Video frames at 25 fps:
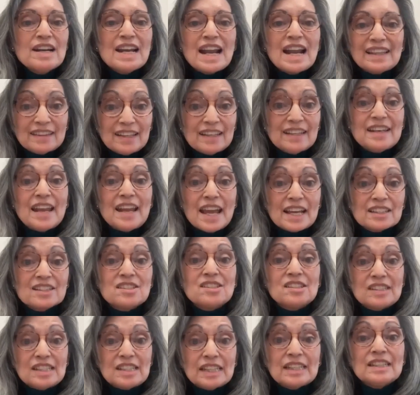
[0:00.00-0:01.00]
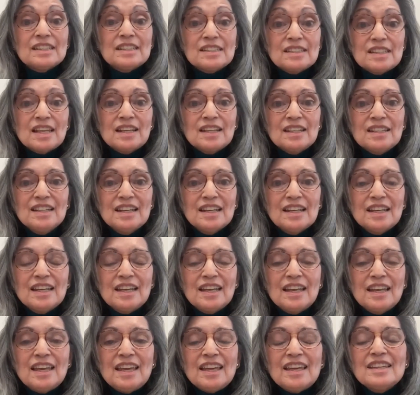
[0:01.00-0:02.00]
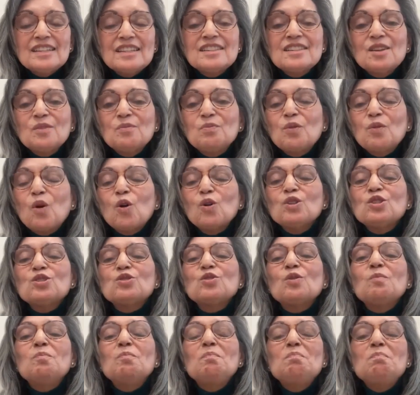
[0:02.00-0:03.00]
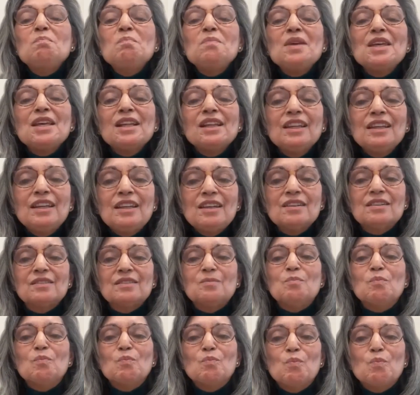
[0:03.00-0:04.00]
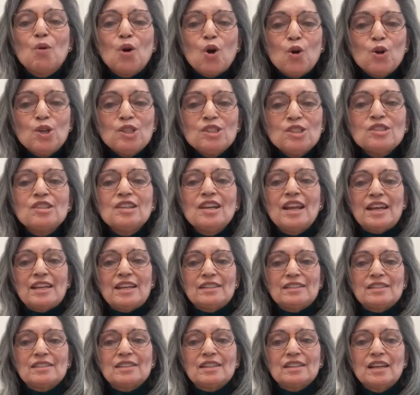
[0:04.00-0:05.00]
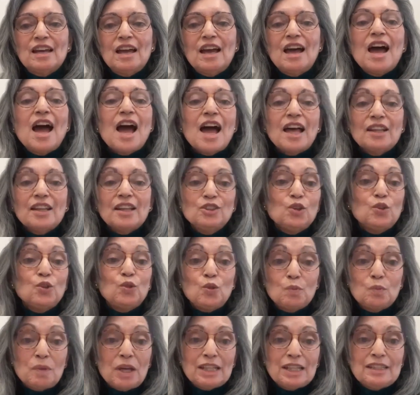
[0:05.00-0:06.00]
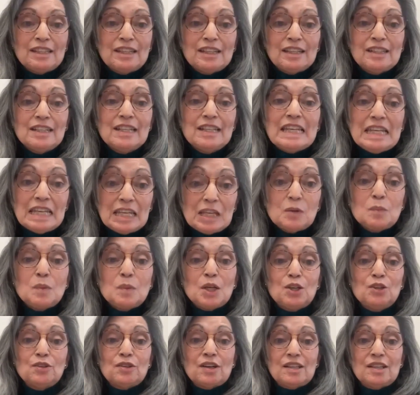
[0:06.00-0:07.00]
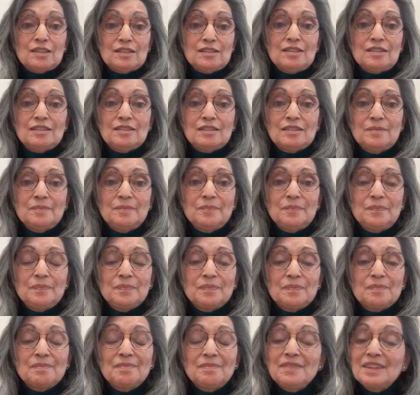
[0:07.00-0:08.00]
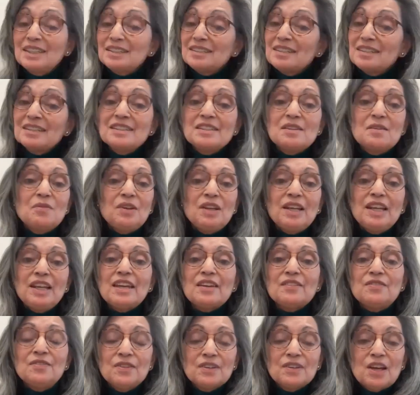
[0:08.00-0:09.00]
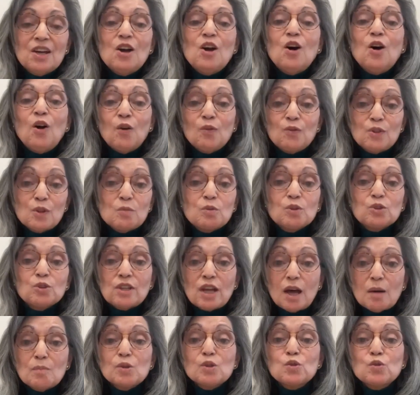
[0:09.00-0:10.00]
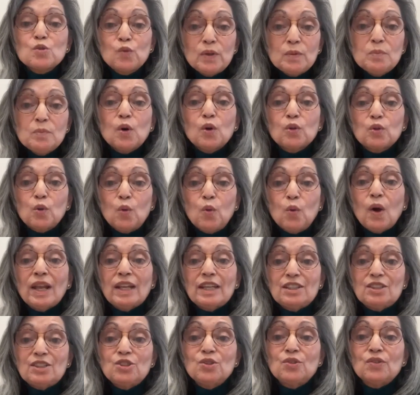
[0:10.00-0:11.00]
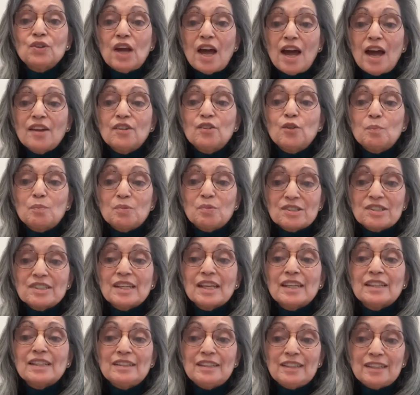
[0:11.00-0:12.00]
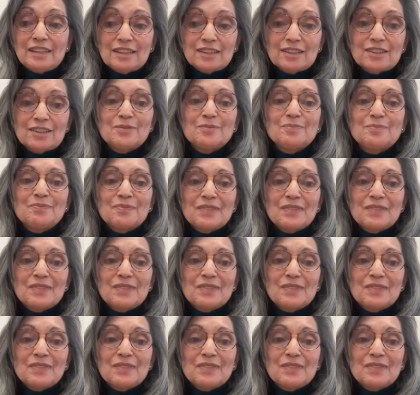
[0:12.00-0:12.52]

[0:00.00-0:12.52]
Latinx citizen is the voice of million voiceless undocumented immigrants. This is the belief of the Votamos We Vote coalition I represent here.